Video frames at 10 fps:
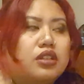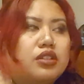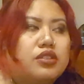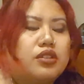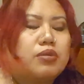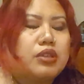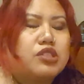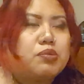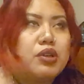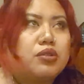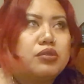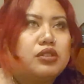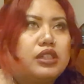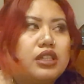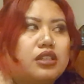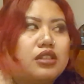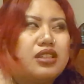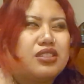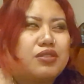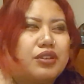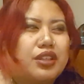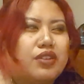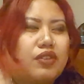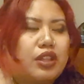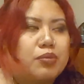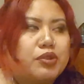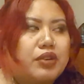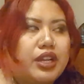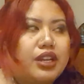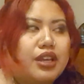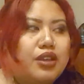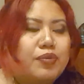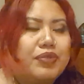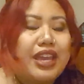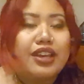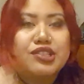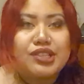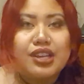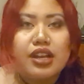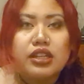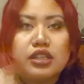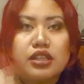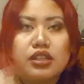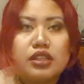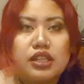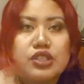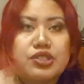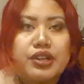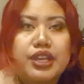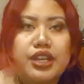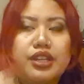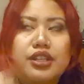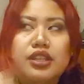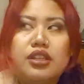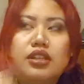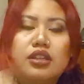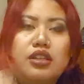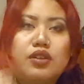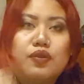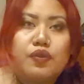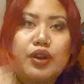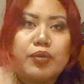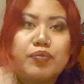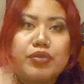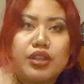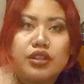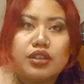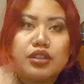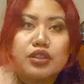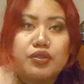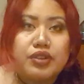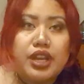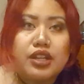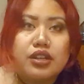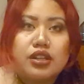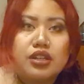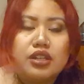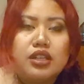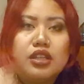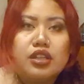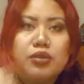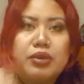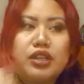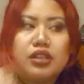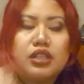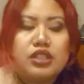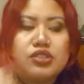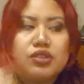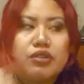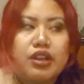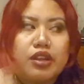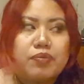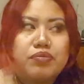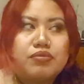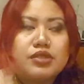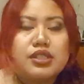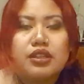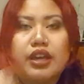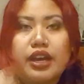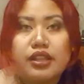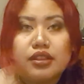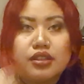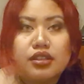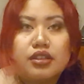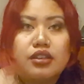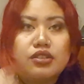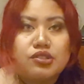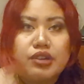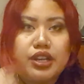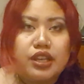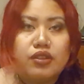So the Witchbone isn't really available right now. I actually got it in a trade from the creator when Instagram still had the trading